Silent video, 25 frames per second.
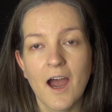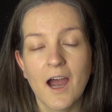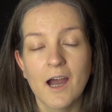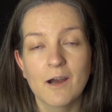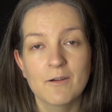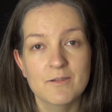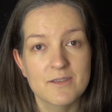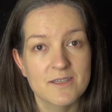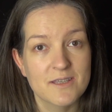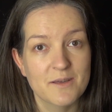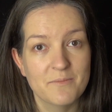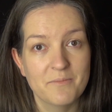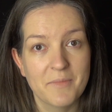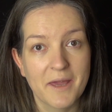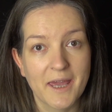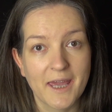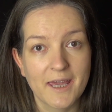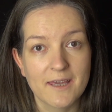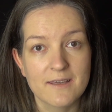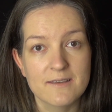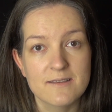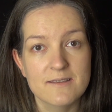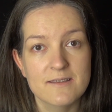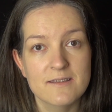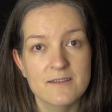I was
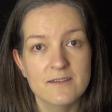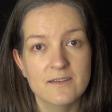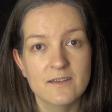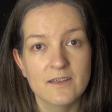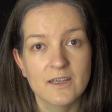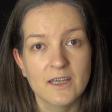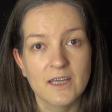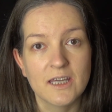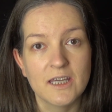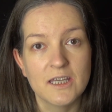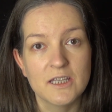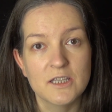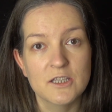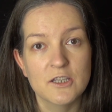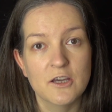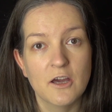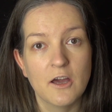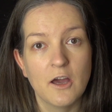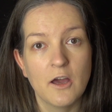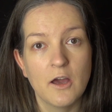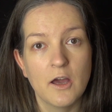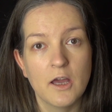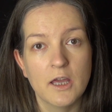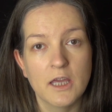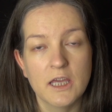amazed. It
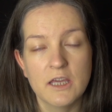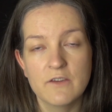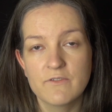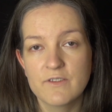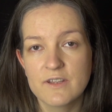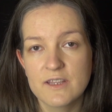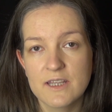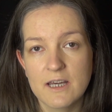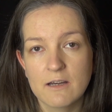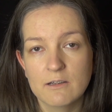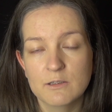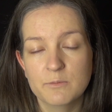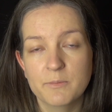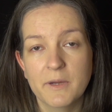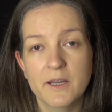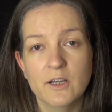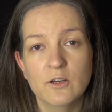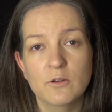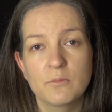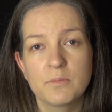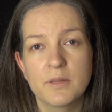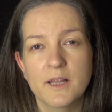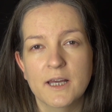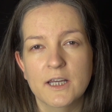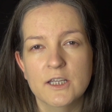evened out my
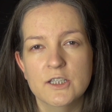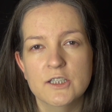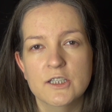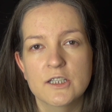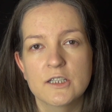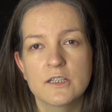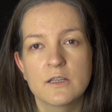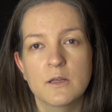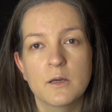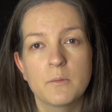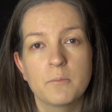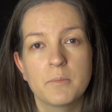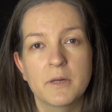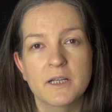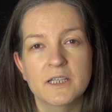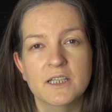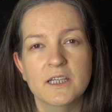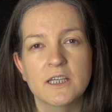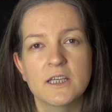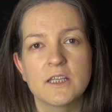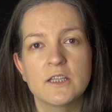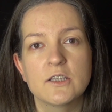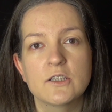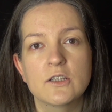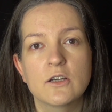complexion, but
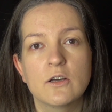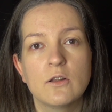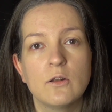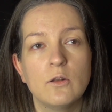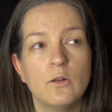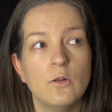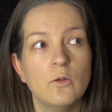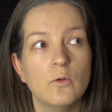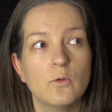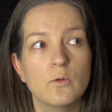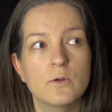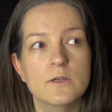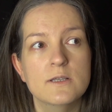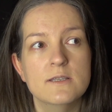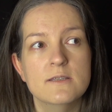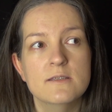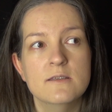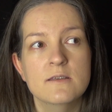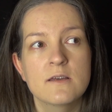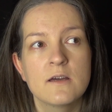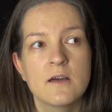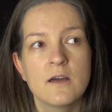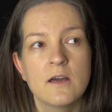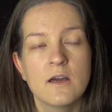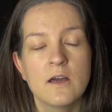it
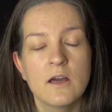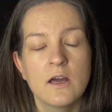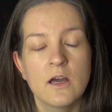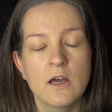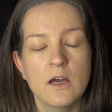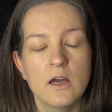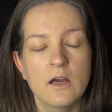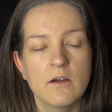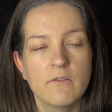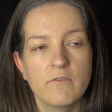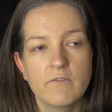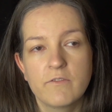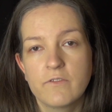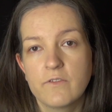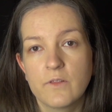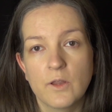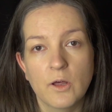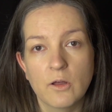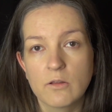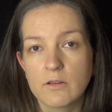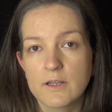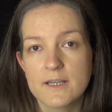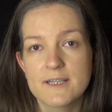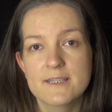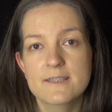looks
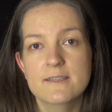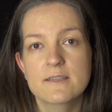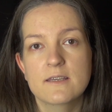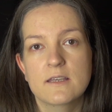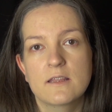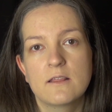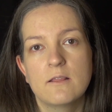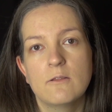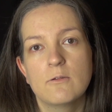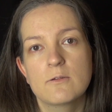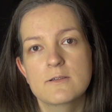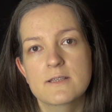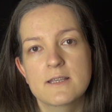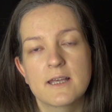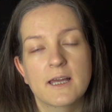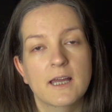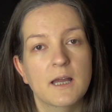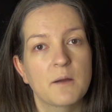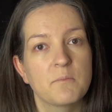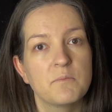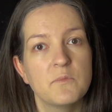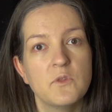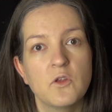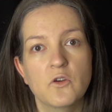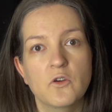flawless. It looks like I'm